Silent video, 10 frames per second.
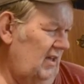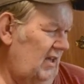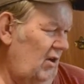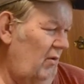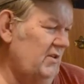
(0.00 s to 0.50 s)

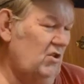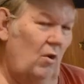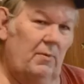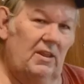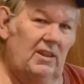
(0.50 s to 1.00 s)
always
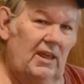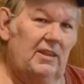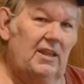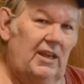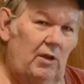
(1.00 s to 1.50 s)
told me
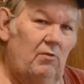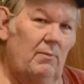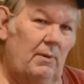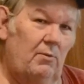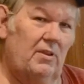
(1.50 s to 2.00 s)
that he
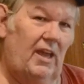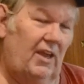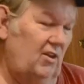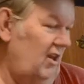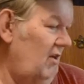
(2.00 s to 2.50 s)
remembered that,